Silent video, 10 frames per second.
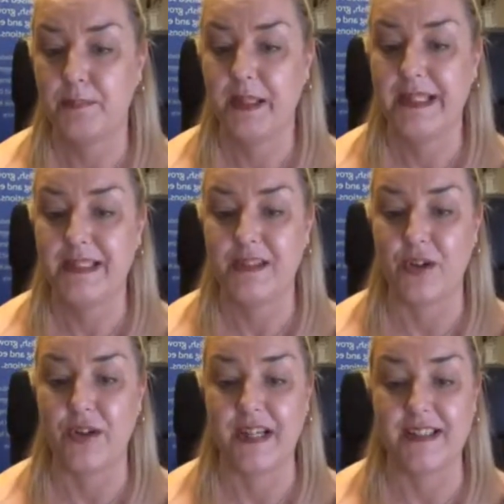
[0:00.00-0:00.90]
please
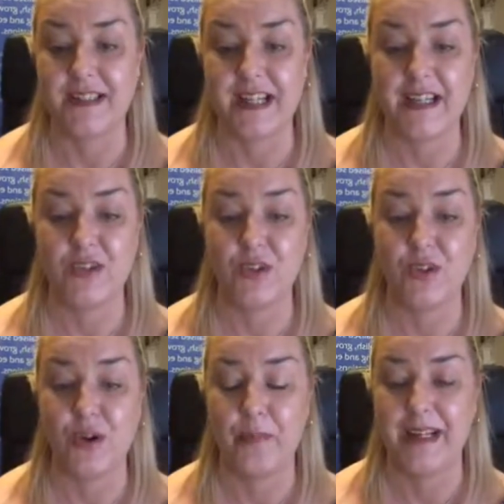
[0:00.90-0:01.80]
don't hesitate to
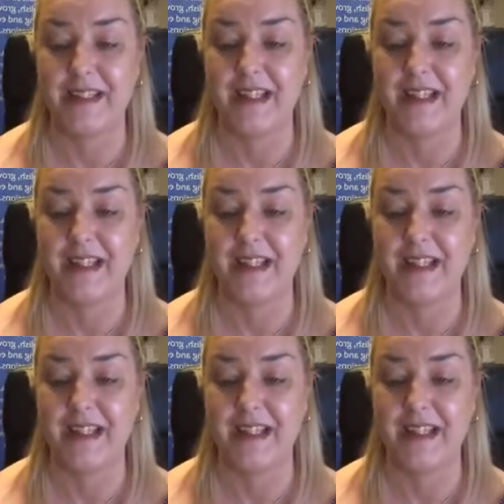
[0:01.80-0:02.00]
comment